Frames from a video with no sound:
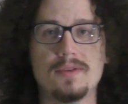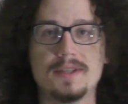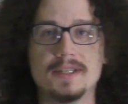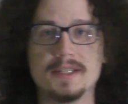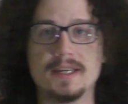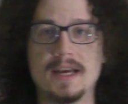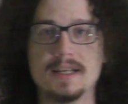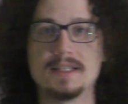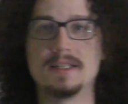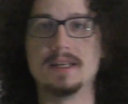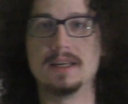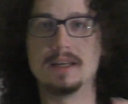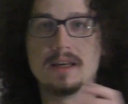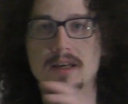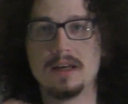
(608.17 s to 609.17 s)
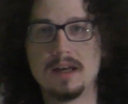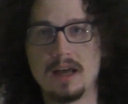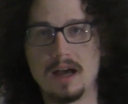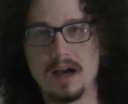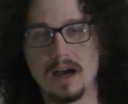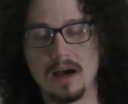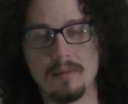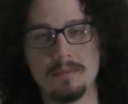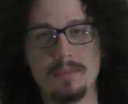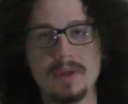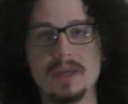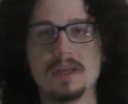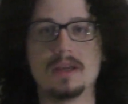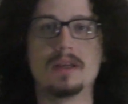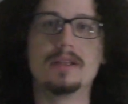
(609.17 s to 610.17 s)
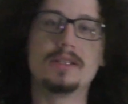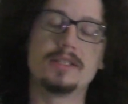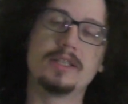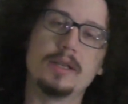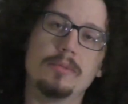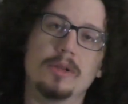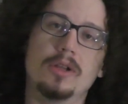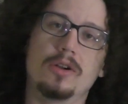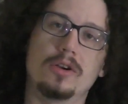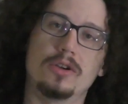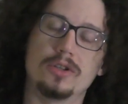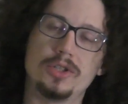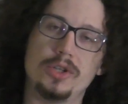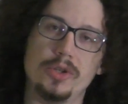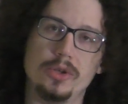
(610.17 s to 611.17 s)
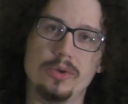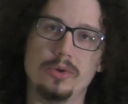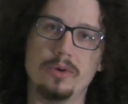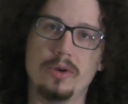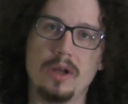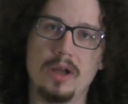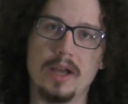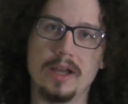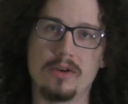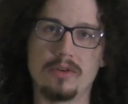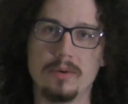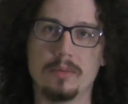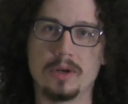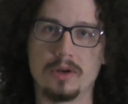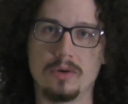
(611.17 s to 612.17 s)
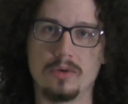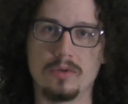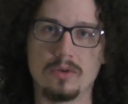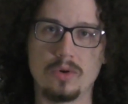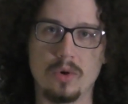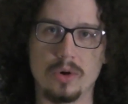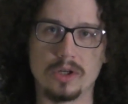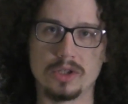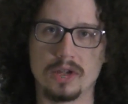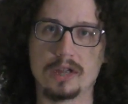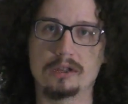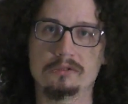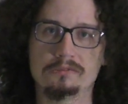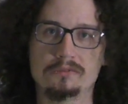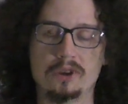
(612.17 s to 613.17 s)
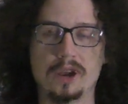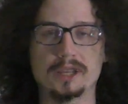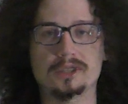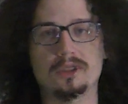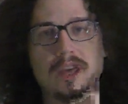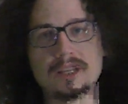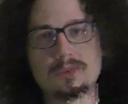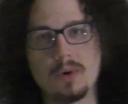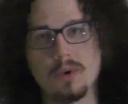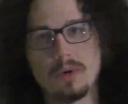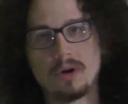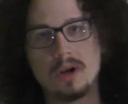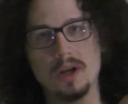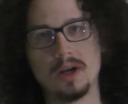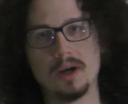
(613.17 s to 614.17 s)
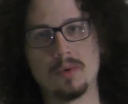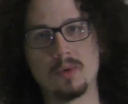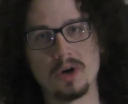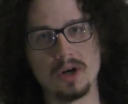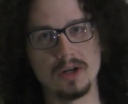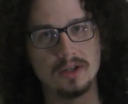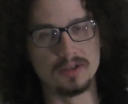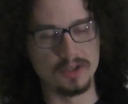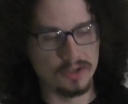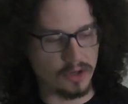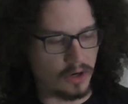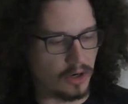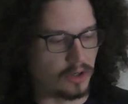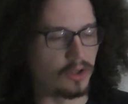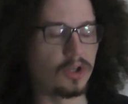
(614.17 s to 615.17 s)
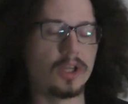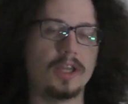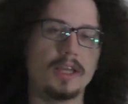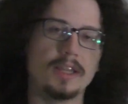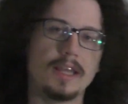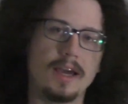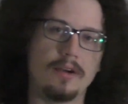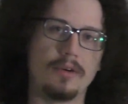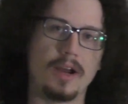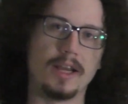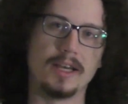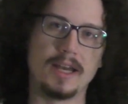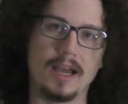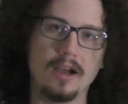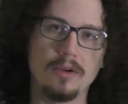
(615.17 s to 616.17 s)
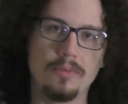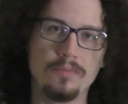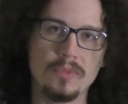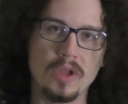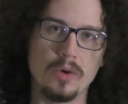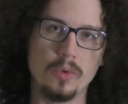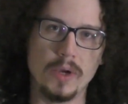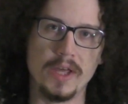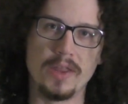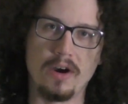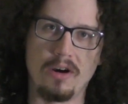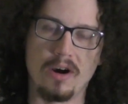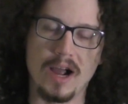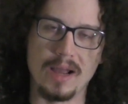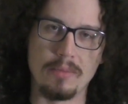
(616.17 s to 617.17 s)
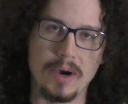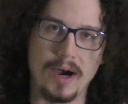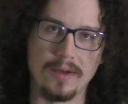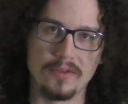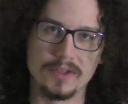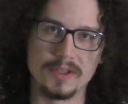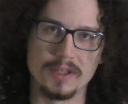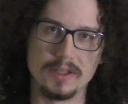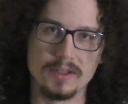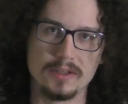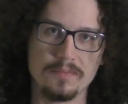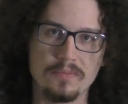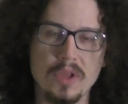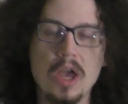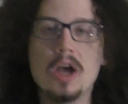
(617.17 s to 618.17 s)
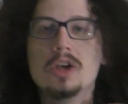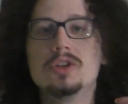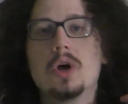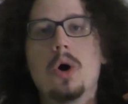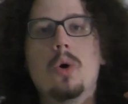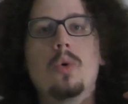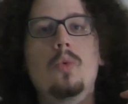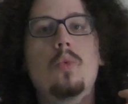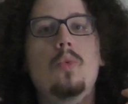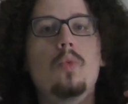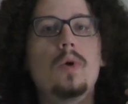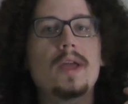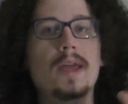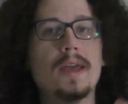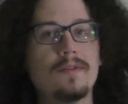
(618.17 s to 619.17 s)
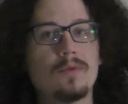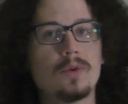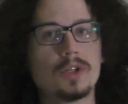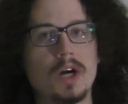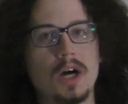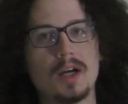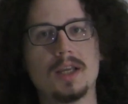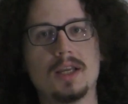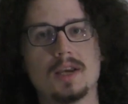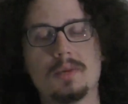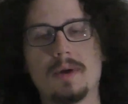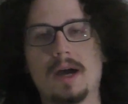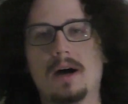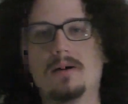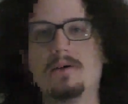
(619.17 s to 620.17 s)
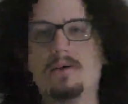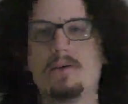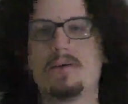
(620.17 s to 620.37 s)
we're going to be using an analogy of hypothesis testing being similar to a criminal court trial. All right, so that's where we're gonna start looking at that right now with our hypotheses.